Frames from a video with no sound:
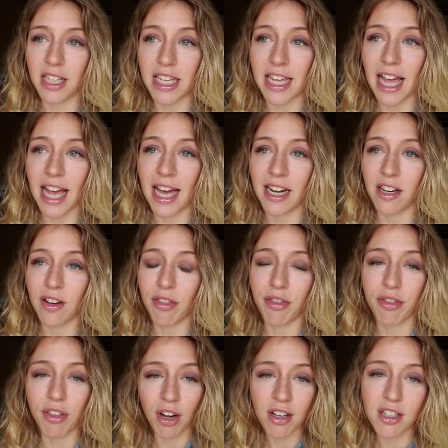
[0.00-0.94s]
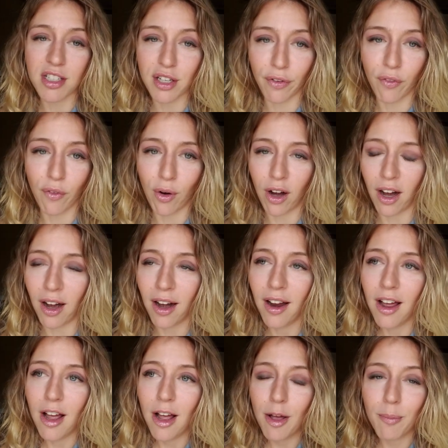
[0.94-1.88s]
He had a thirst for
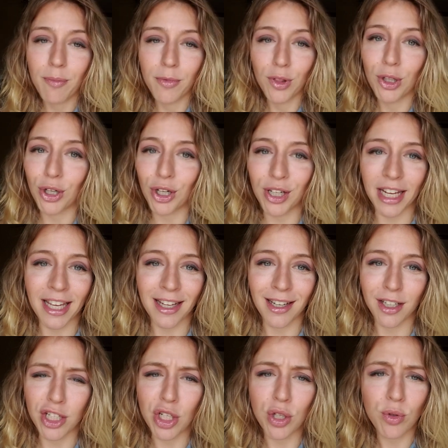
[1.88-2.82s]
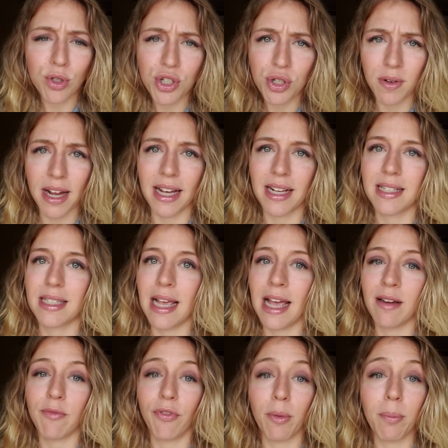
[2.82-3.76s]
learning new tricks
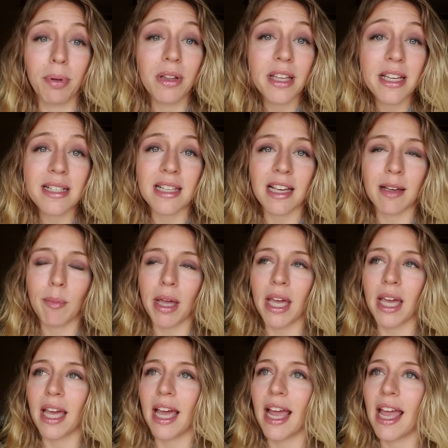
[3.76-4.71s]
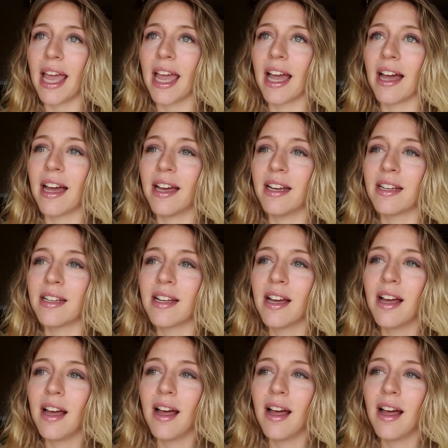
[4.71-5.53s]
and for pleasing me and